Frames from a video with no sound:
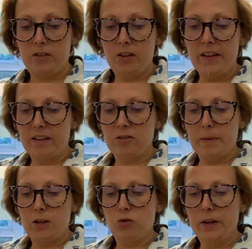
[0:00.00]
So that's a
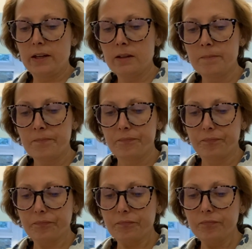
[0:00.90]
bit annoying.
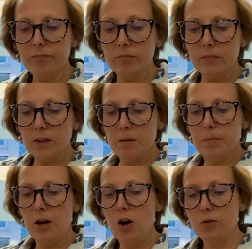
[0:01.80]

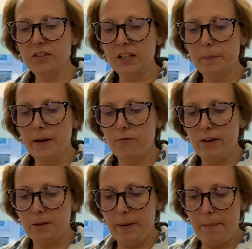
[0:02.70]
But I'll stick a bit of
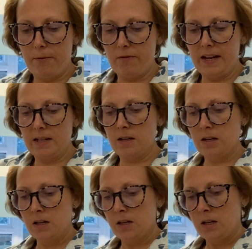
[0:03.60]
red pepper in.
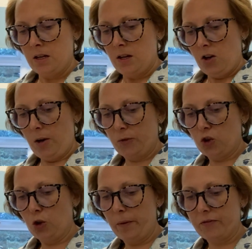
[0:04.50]
I'm
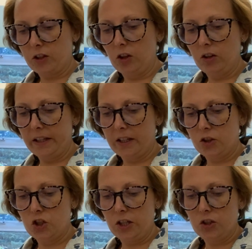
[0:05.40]
sure with the garlic
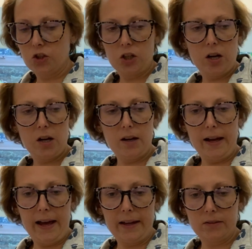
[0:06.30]
and ginger
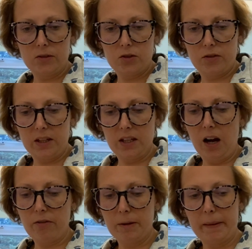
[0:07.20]
and the
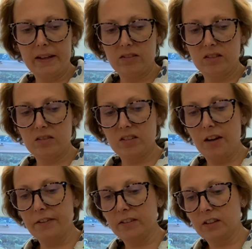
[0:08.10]
curry paste and
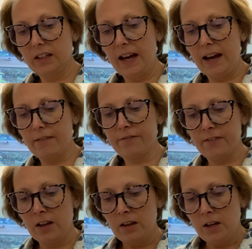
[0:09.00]
stuff, it's going to have
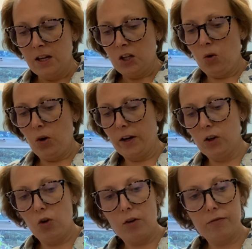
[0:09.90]
quite a
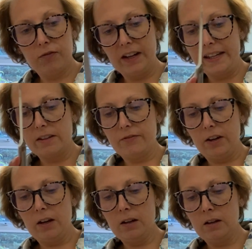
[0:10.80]
lot of
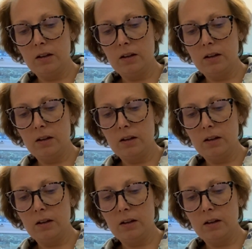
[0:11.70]
flavour.